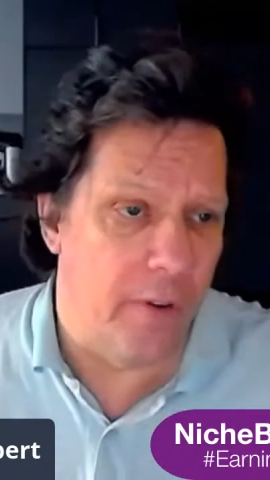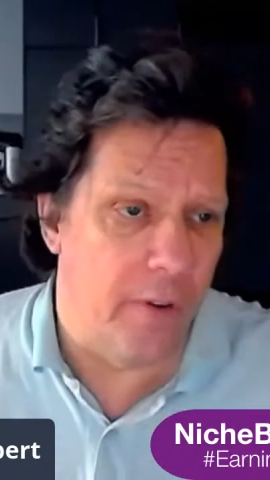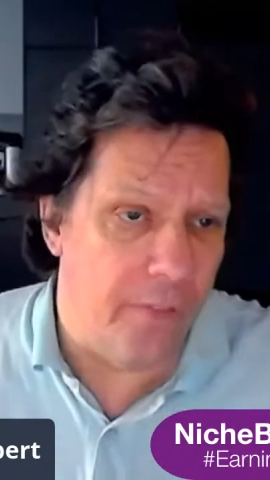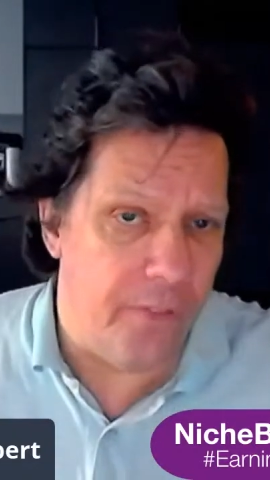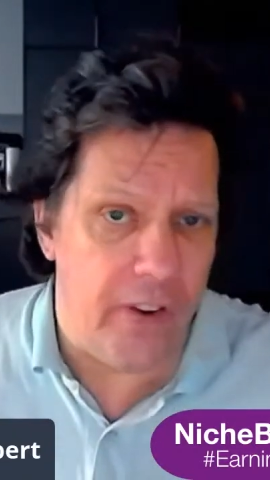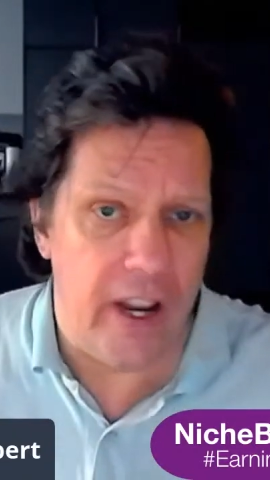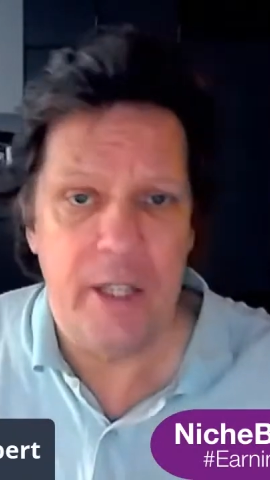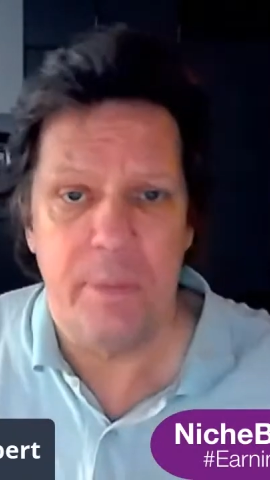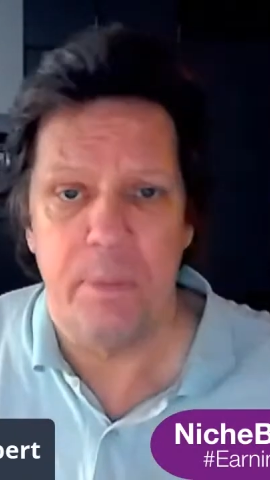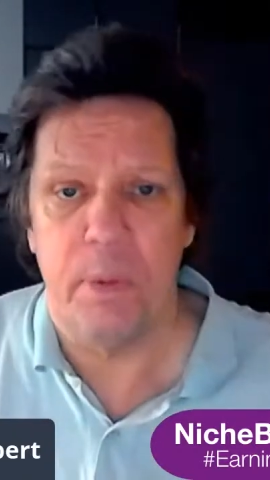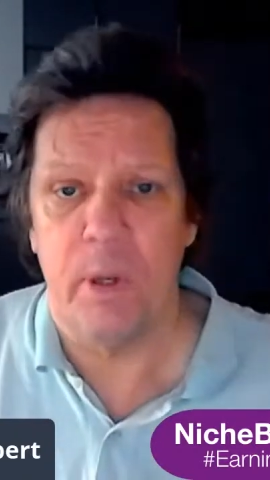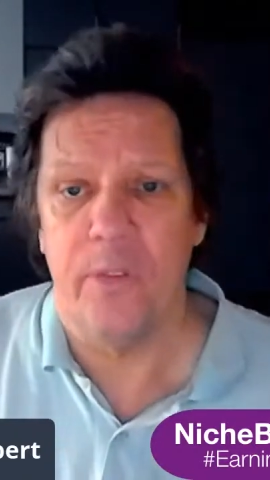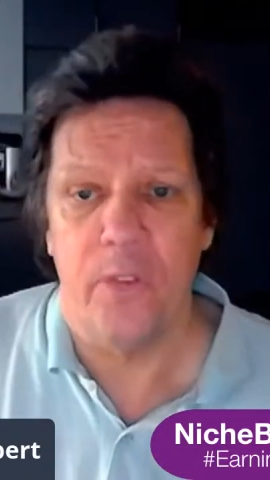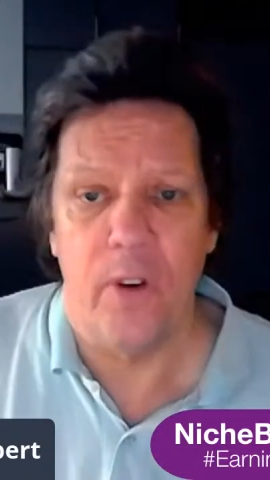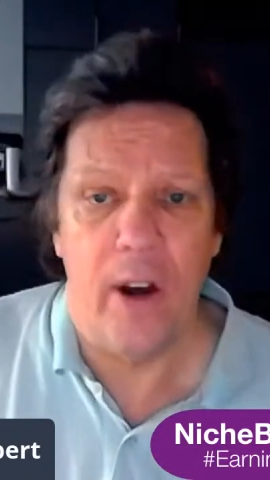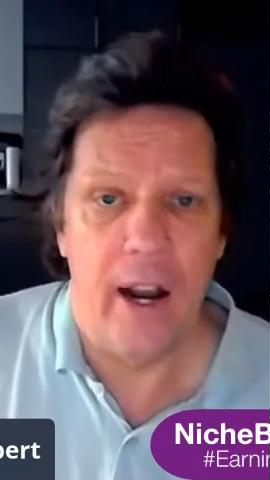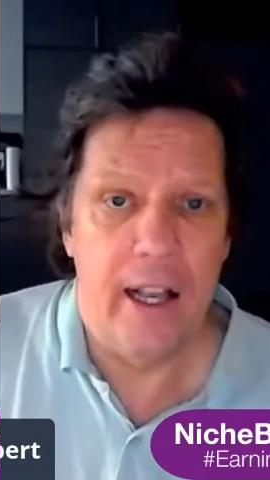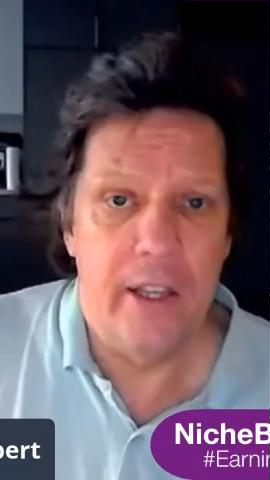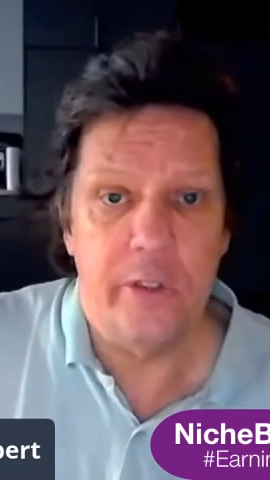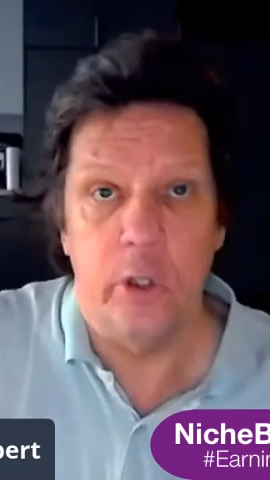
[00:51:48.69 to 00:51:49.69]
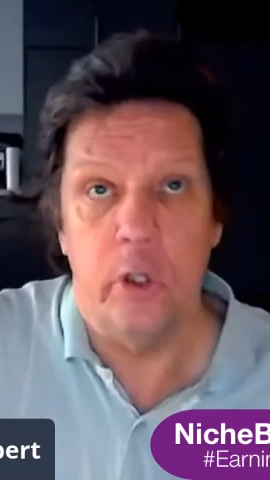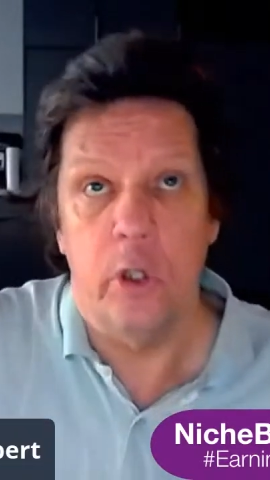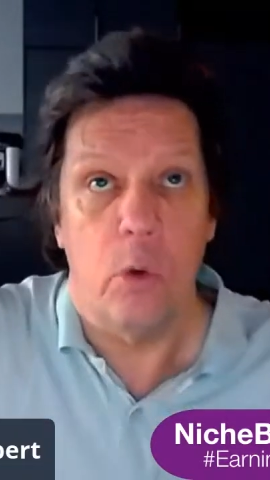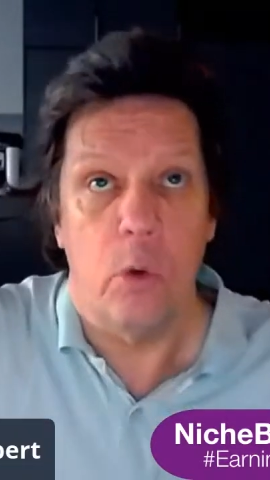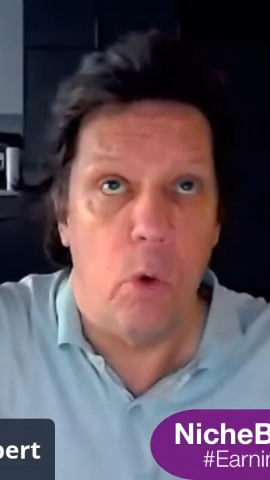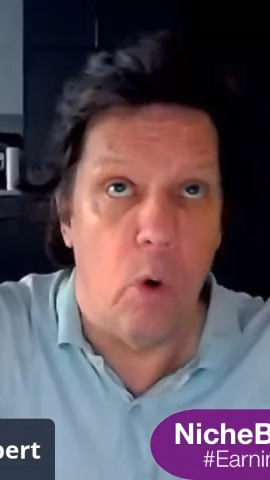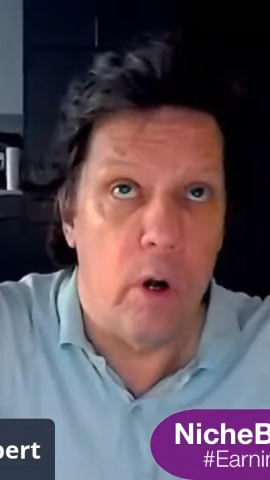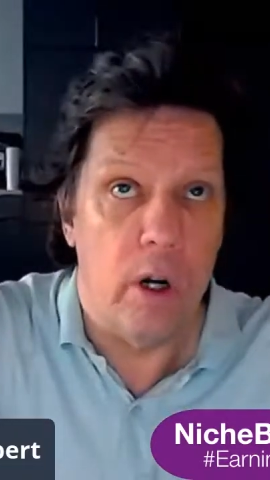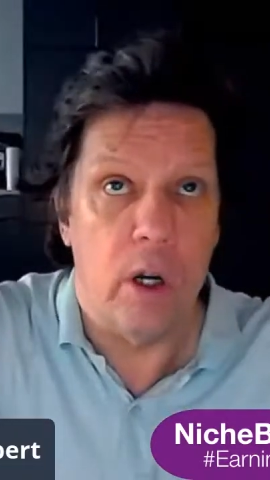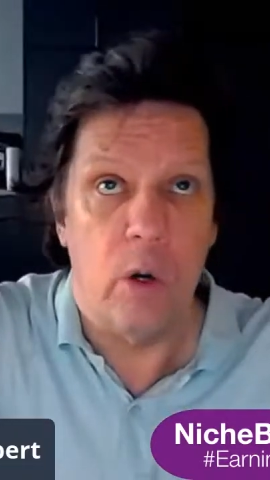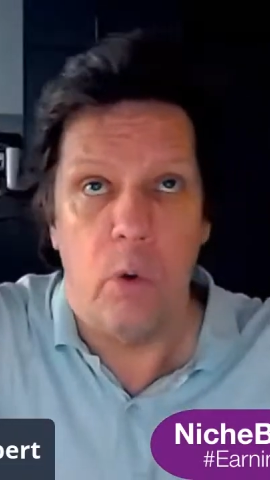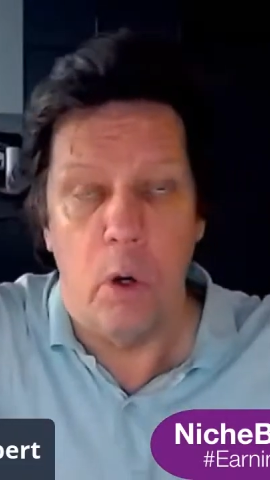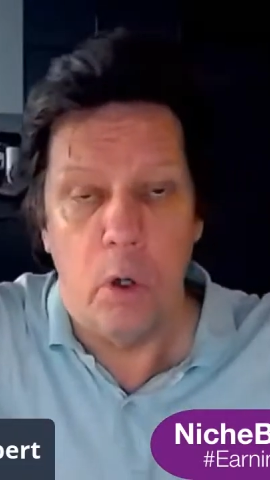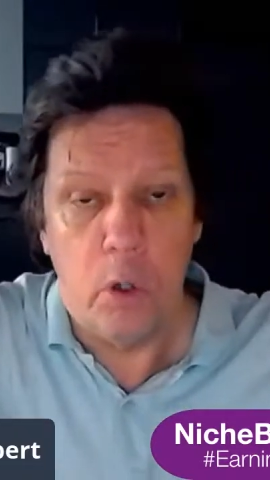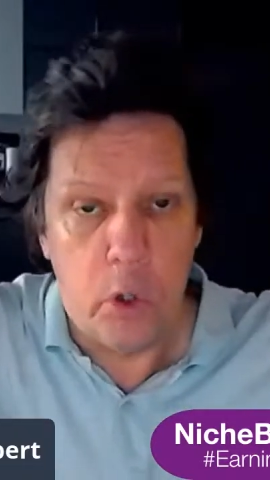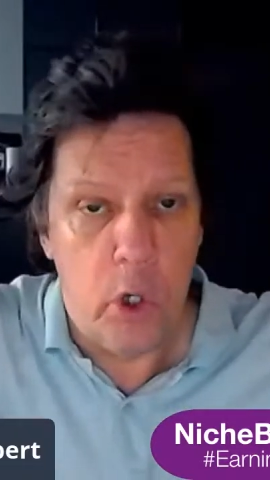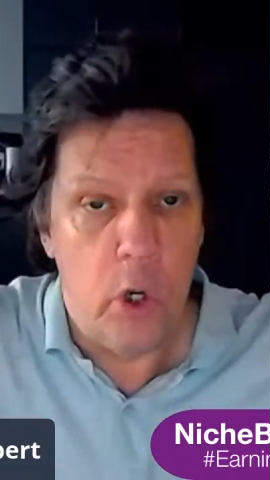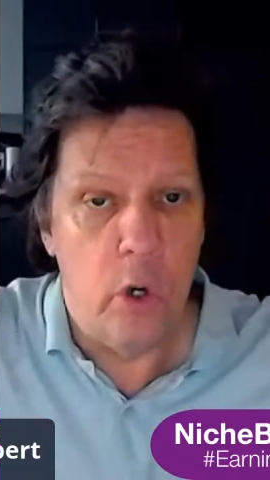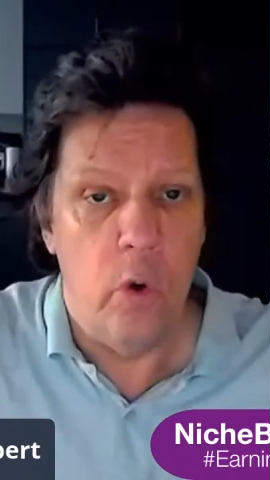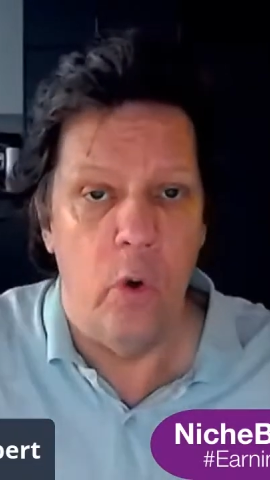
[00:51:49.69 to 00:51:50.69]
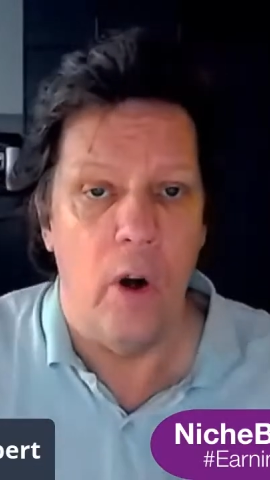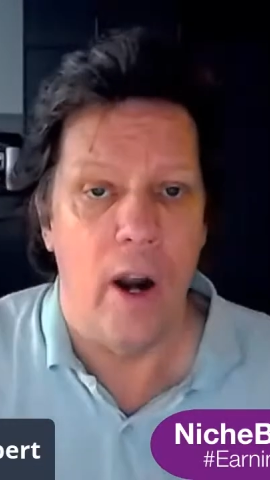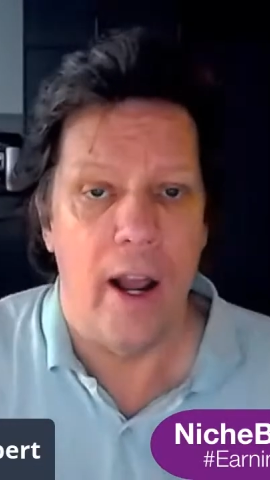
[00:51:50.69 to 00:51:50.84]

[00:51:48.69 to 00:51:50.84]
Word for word: Facebook friends or your quote unquote guru